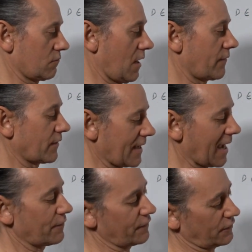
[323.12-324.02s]
have a
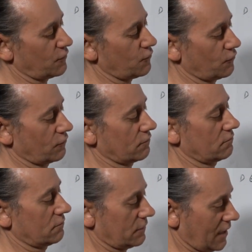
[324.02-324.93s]
gap of a tone,
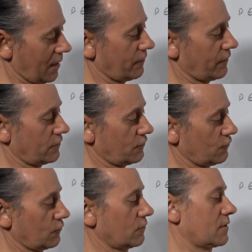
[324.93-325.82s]
gap of a
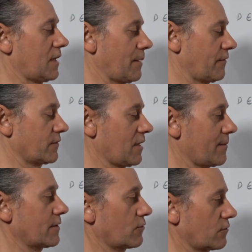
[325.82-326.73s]
tone, gap of a
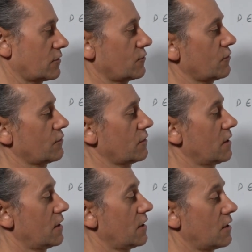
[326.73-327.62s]
semitone and so on,
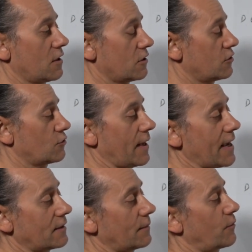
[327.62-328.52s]
you'll
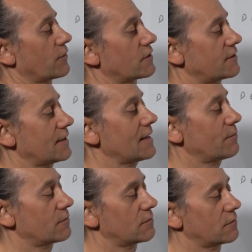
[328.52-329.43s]
end up on the
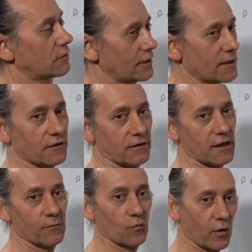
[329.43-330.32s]
same letter
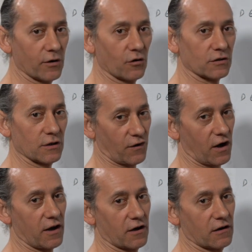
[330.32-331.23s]
name 1 octave
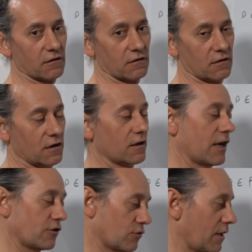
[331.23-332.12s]
higher,
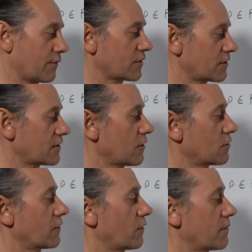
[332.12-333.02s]
and you'll have the
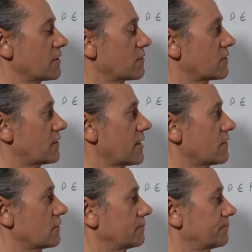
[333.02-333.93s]
sound of a major
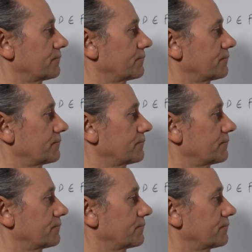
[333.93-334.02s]
scale.